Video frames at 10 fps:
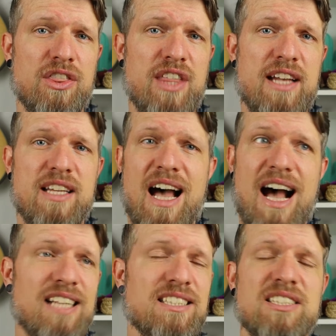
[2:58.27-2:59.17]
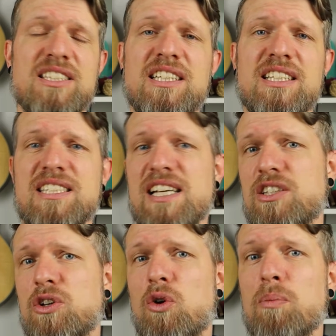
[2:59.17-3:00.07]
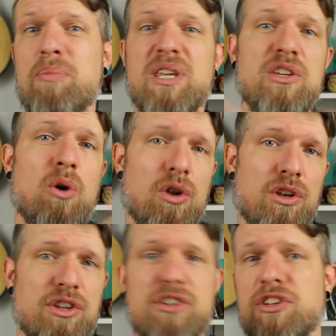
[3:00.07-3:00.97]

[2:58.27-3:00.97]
that ask things that go beyond